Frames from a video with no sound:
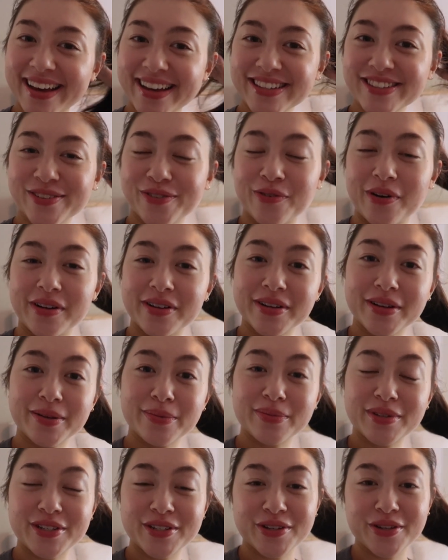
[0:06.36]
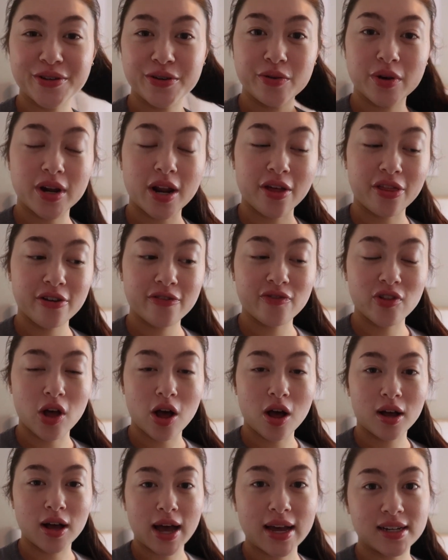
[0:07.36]
guys, welcome to another
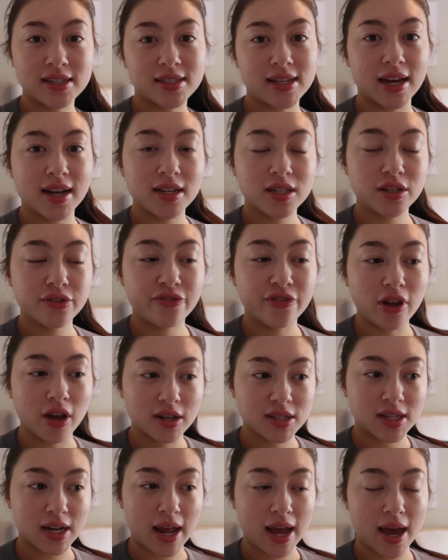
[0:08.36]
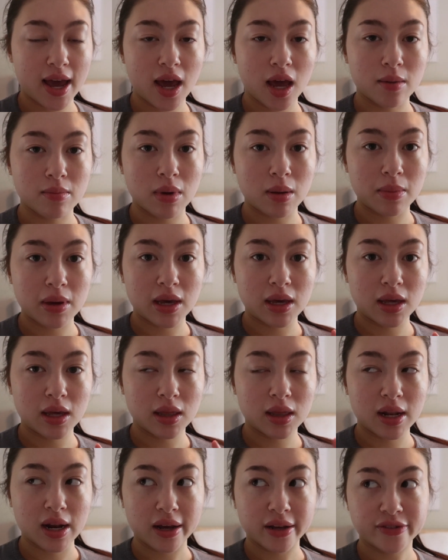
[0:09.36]
vlog. I decided to vlog today and
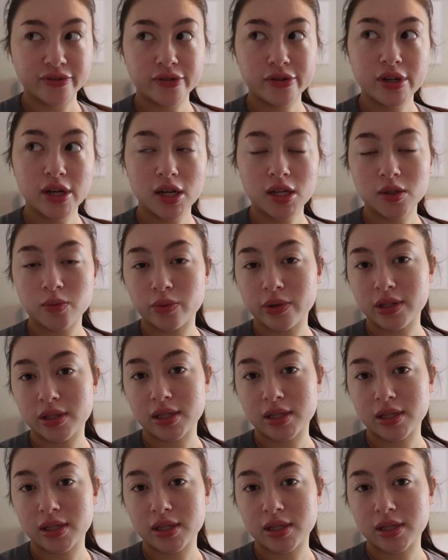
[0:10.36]
maybe the next few days, we'll